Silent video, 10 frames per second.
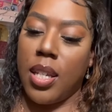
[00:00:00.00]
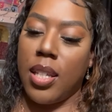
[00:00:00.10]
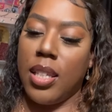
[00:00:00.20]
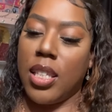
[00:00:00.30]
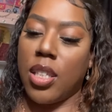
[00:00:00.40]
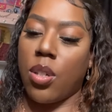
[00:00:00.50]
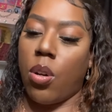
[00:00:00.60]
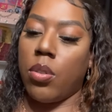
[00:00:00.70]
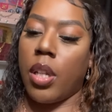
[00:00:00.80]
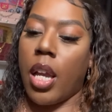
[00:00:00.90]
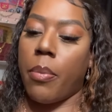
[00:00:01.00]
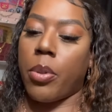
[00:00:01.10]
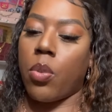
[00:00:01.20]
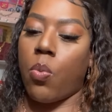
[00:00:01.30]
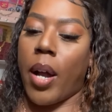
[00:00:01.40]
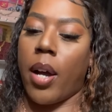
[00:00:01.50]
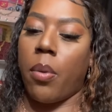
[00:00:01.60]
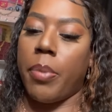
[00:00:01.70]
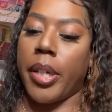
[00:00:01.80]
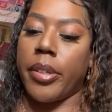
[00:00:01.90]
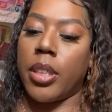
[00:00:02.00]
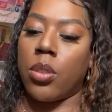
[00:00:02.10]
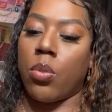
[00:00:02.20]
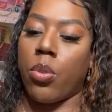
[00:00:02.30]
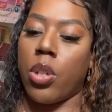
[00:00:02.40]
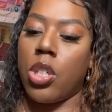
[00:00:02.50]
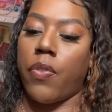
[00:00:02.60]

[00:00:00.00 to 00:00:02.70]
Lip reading: this is Golden Amber, Wild Berries, Orange